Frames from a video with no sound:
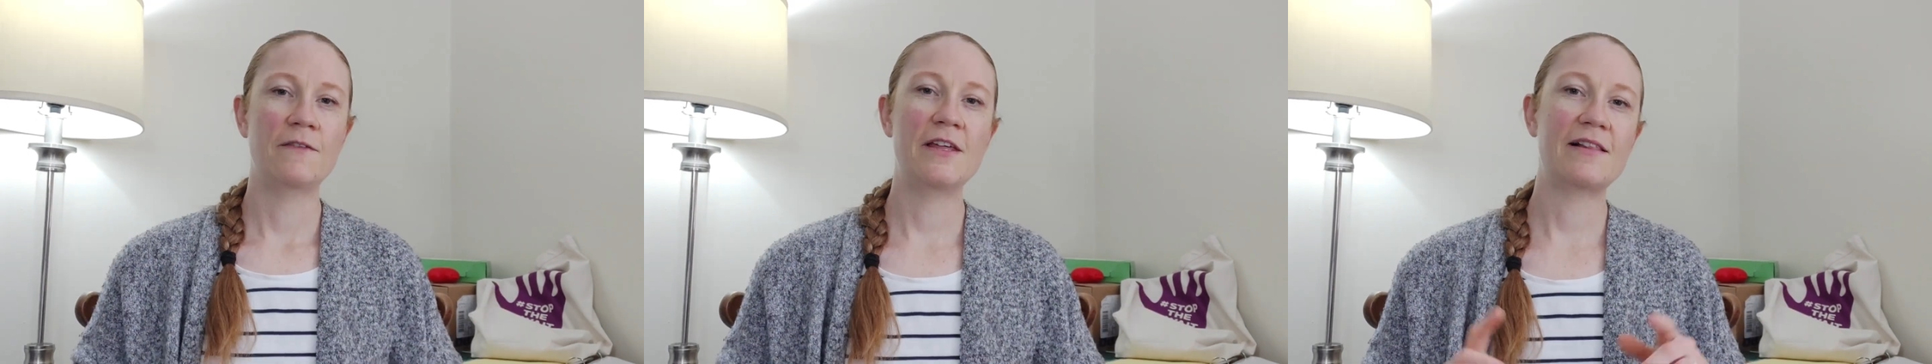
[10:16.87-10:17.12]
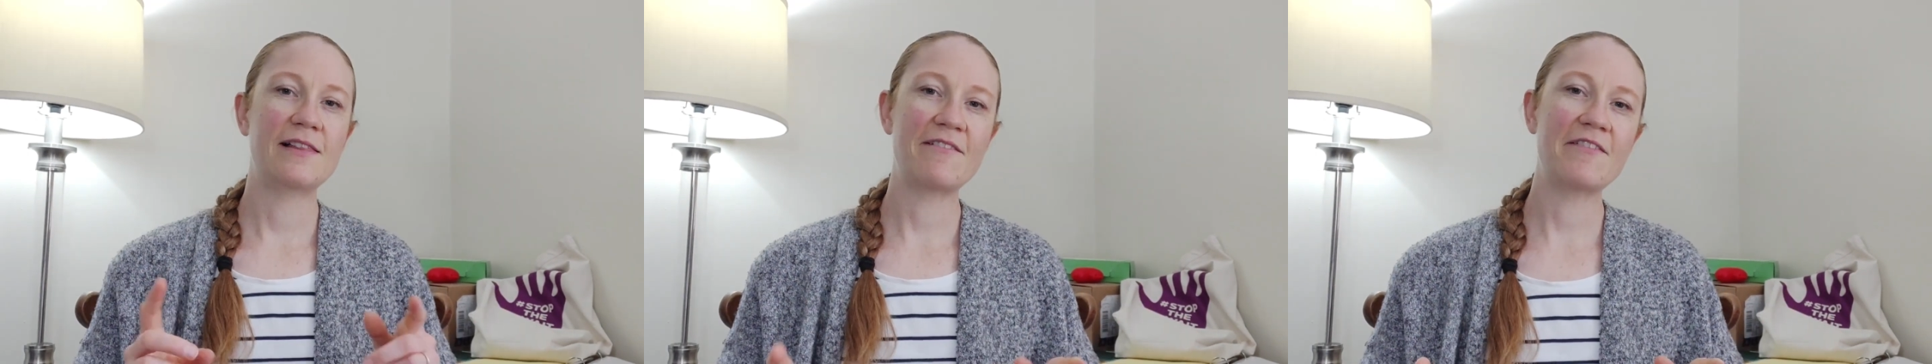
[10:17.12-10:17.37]
The
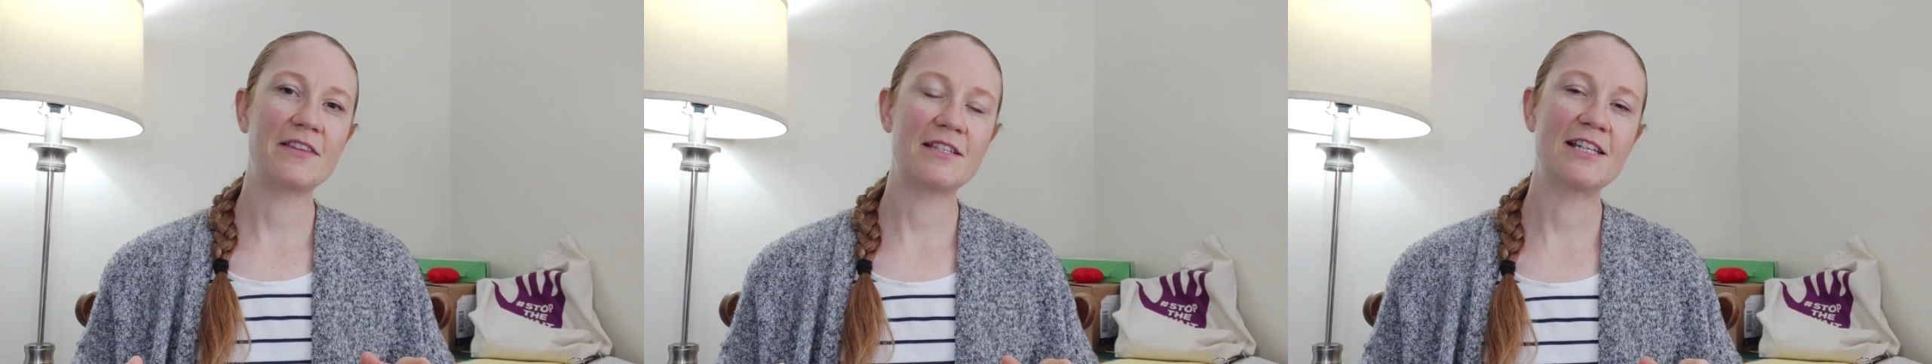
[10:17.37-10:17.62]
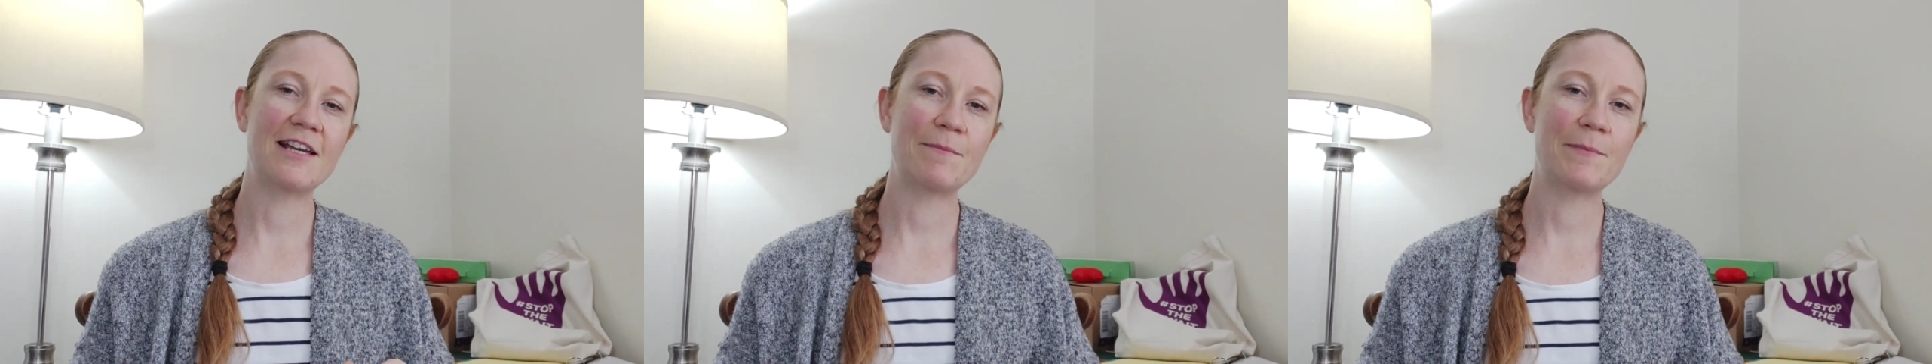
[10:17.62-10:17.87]

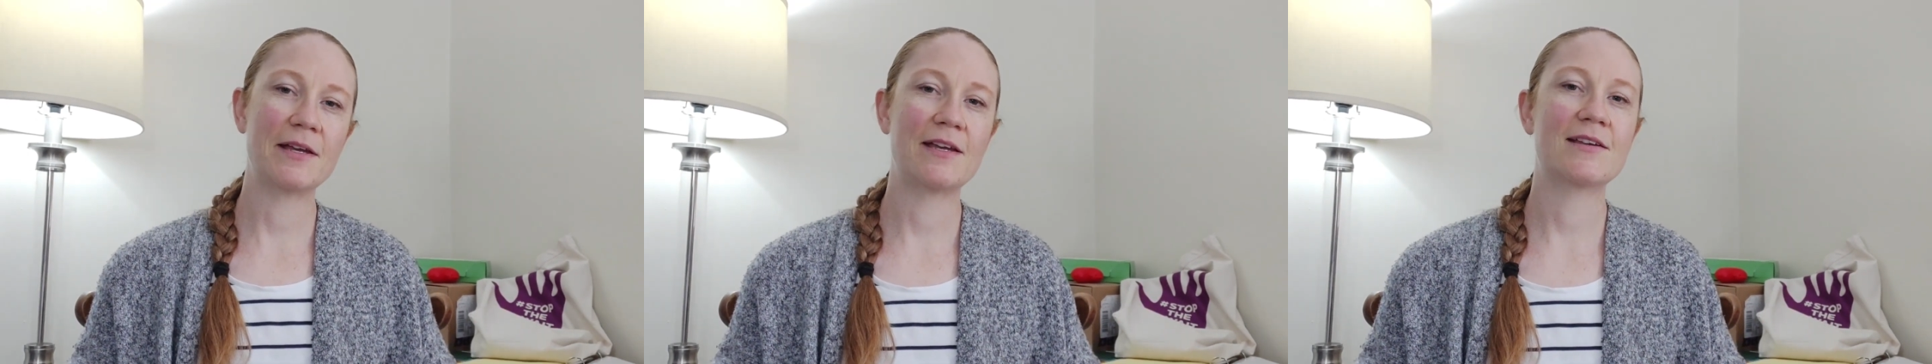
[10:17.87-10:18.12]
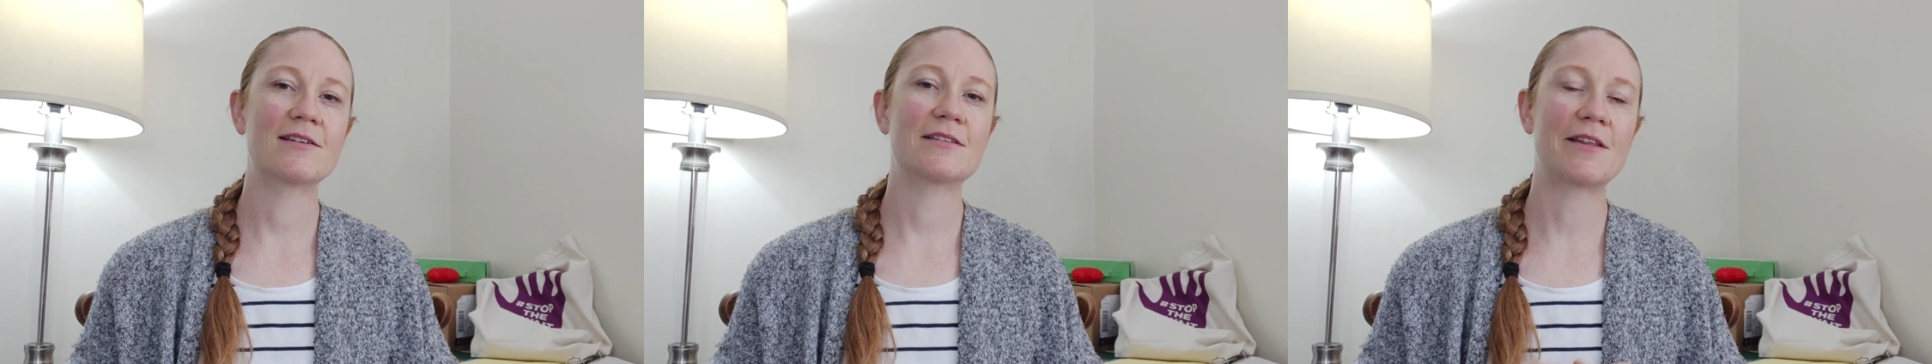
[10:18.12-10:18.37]
11th tip
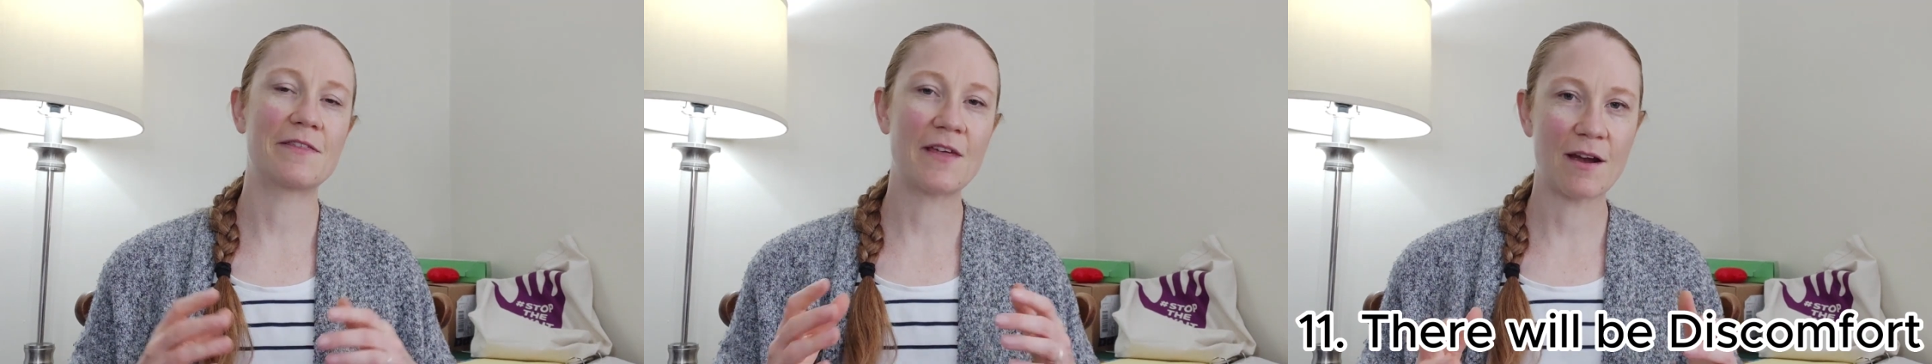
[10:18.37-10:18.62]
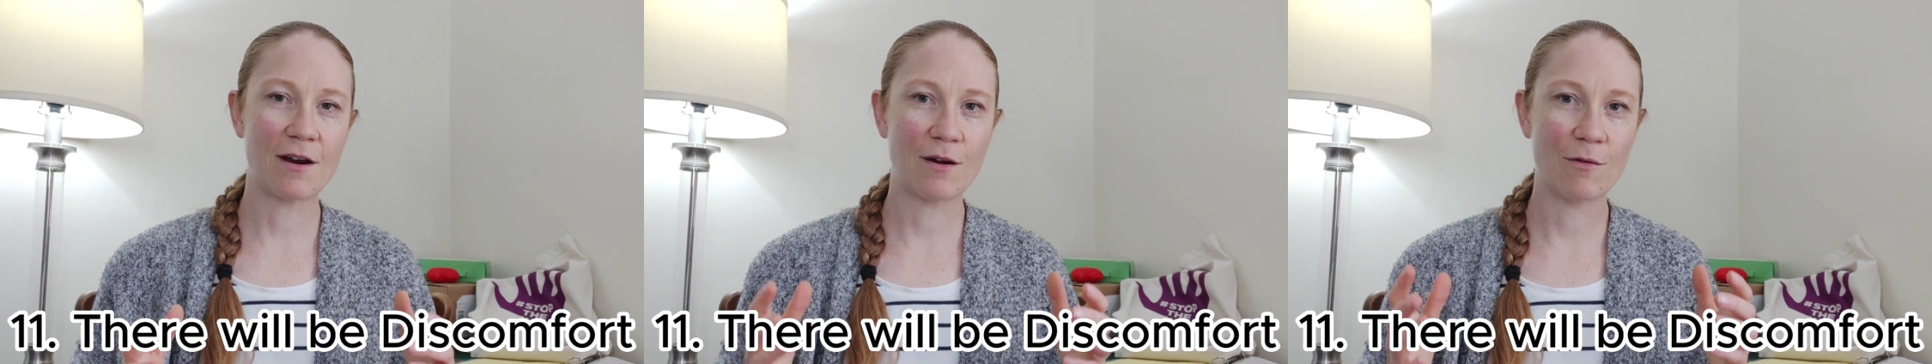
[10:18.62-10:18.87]
is
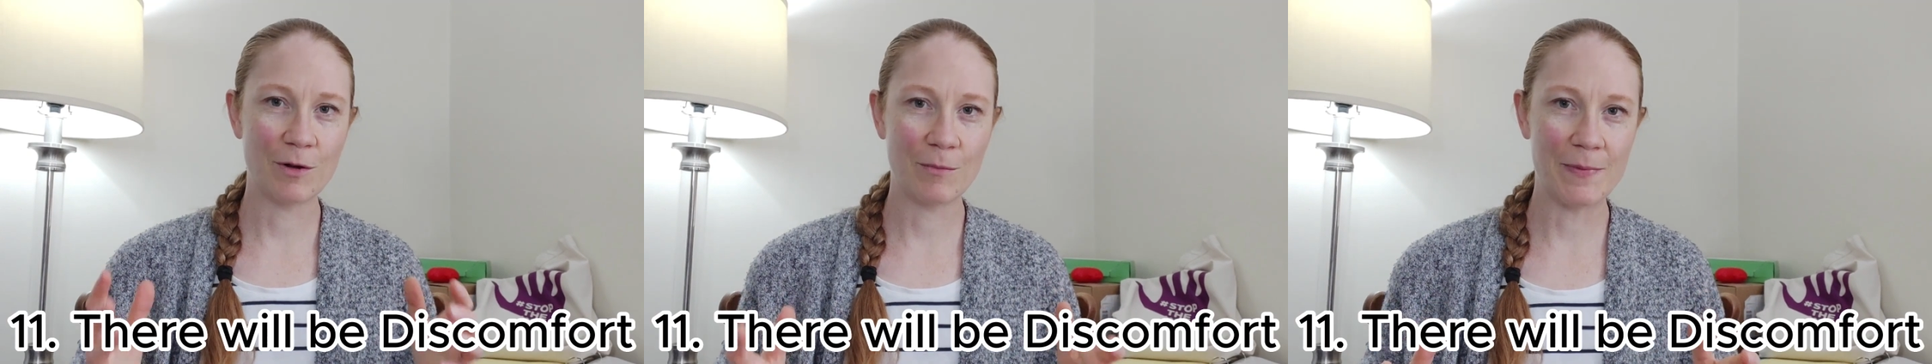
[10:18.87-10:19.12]
there will